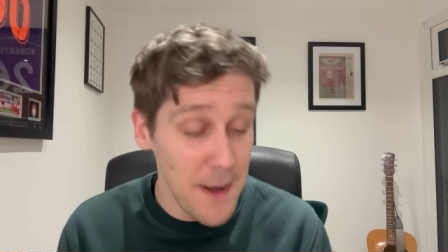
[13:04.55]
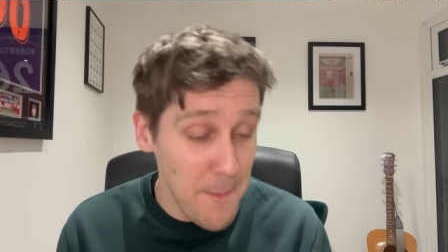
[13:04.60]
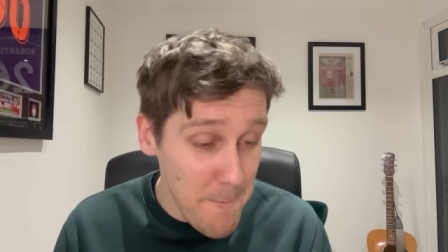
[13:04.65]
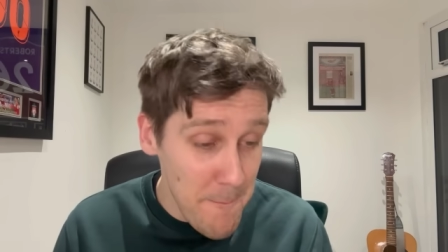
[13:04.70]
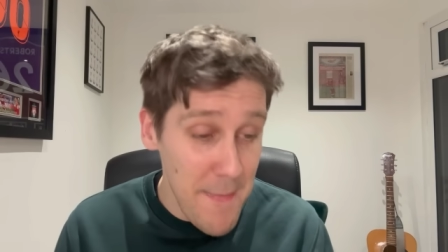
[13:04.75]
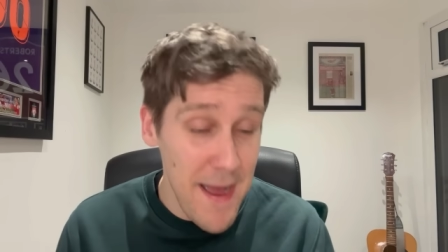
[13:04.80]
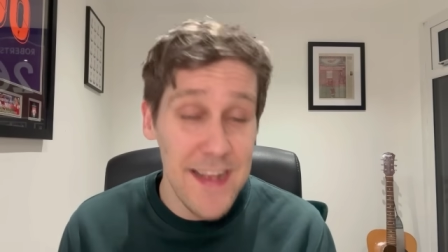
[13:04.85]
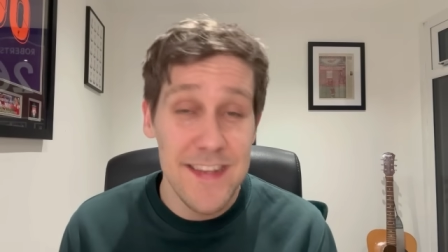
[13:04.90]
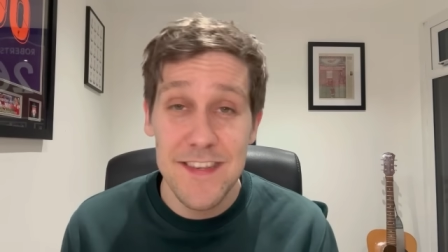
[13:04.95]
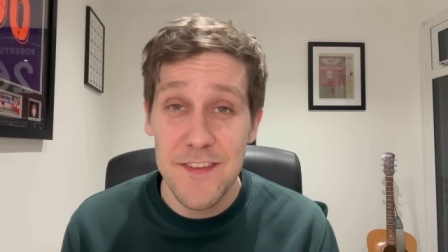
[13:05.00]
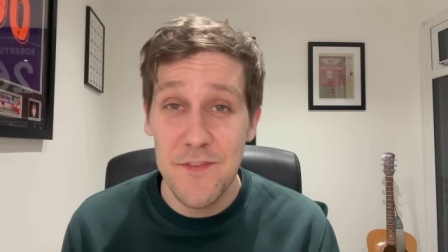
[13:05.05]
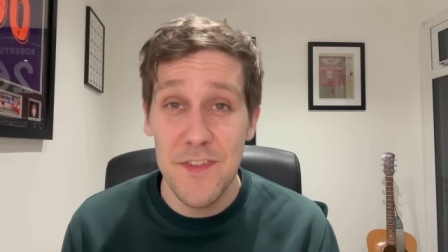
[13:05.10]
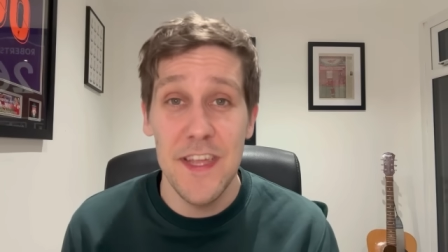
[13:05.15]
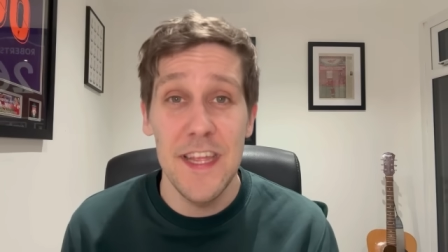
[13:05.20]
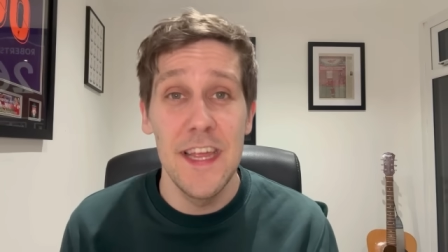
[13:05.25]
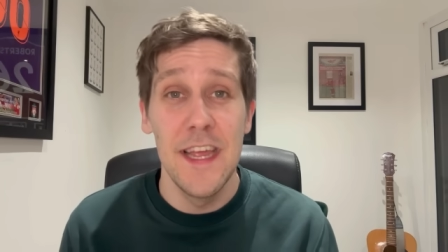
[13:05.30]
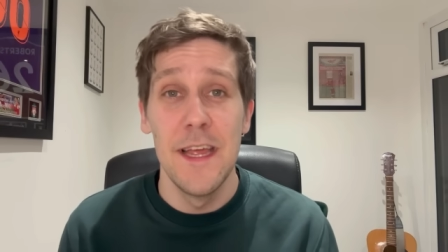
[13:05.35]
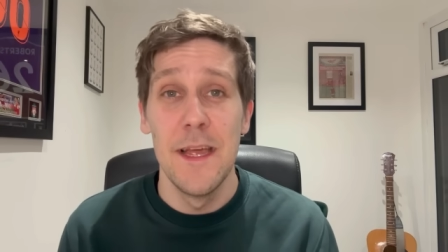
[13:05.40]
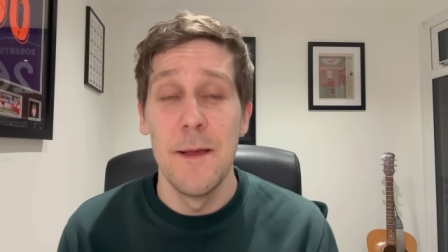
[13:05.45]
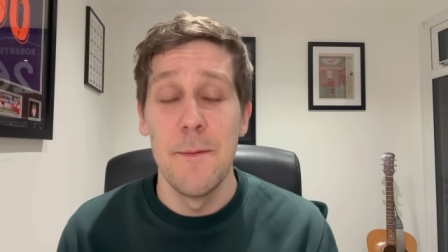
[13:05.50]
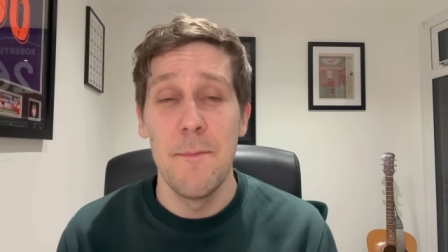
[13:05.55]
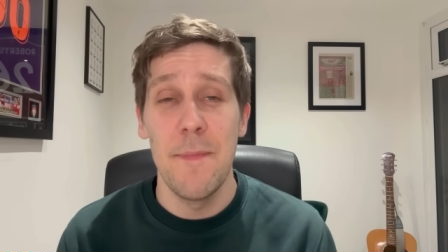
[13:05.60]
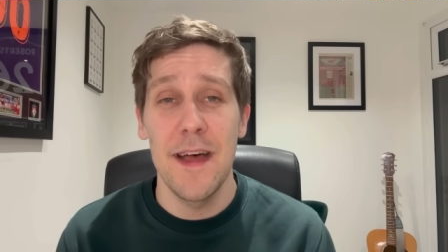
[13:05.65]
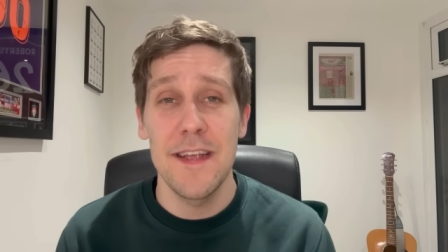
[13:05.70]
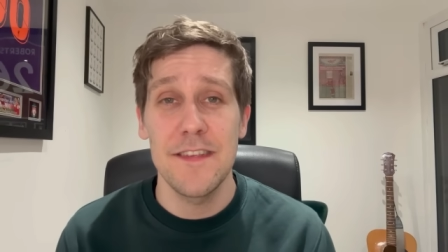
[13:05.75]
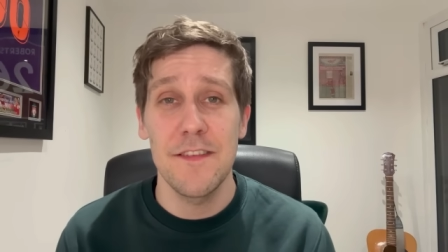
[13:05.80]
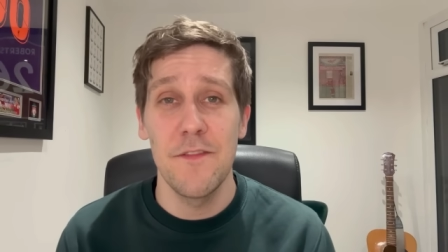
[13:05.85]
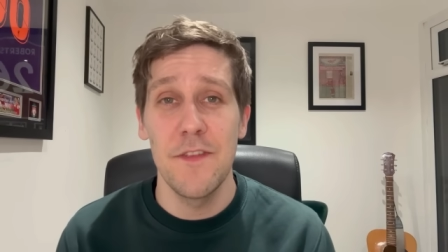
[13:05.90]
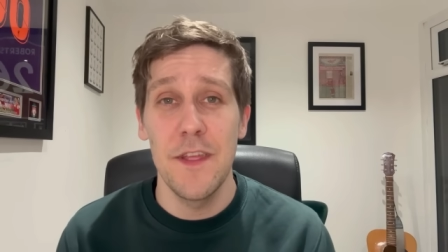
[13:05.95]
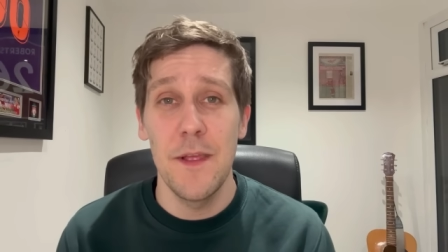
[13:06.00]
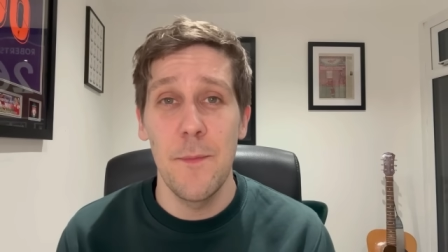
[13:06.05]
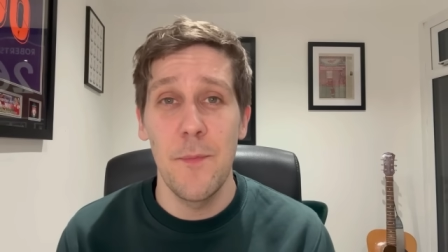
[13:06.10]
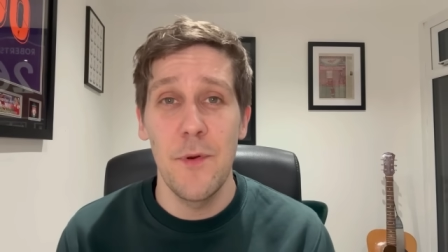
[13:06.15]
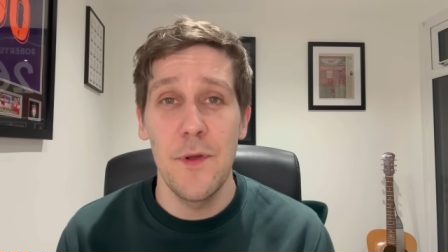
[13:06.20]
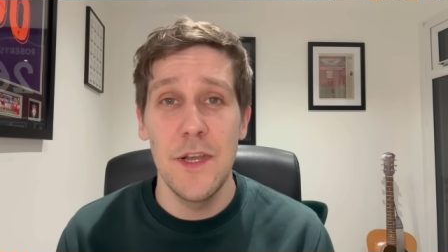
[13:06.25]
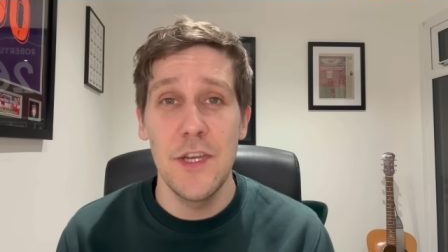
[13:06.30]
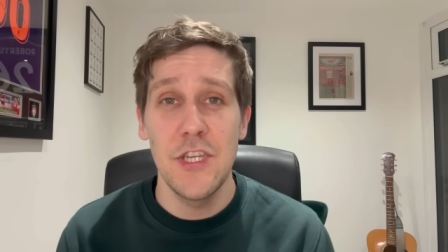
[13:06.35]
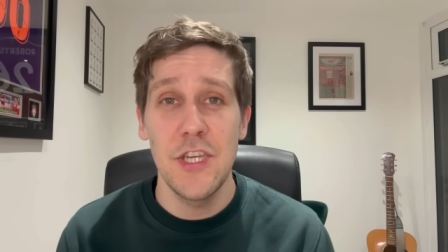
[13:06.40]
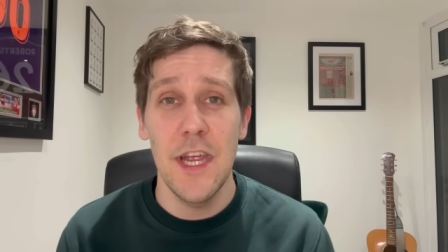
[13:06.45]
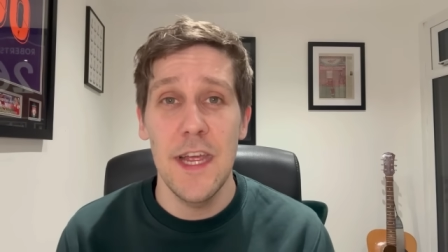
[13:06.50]
I massively
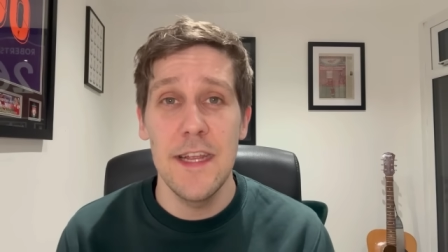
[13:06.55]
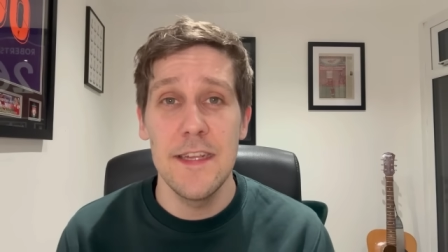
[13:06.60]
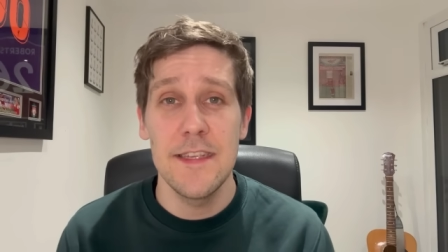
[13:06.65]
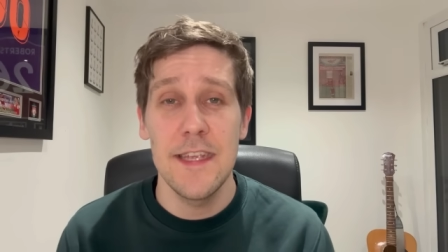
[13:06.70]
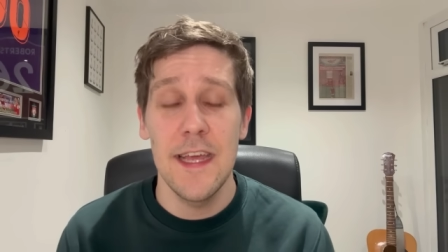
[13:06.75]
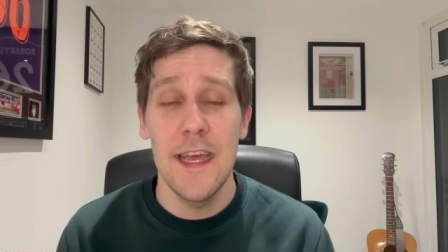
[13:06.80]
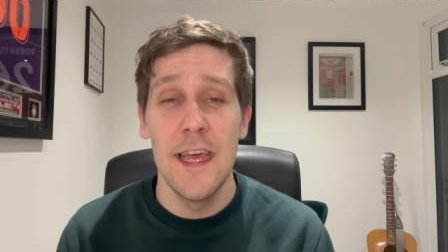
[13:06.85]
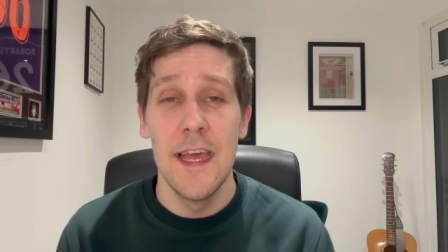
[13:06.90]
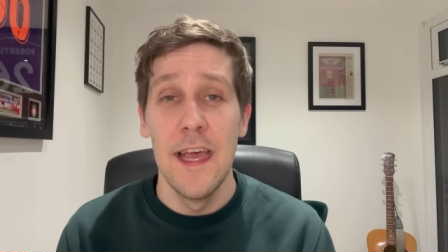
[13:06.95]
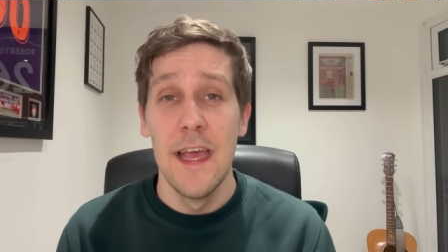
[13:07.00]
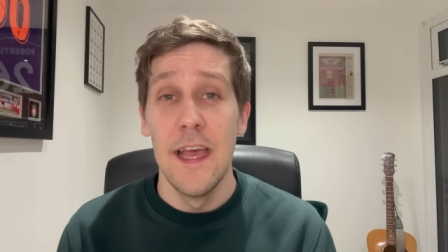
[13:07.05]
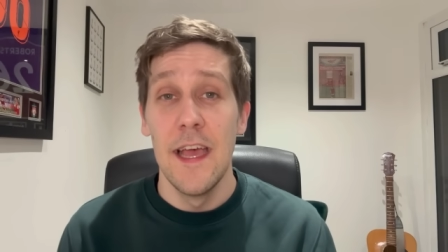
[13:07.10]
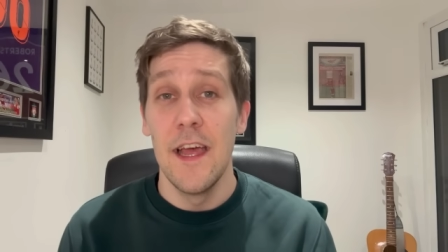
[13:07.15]
appreciate it.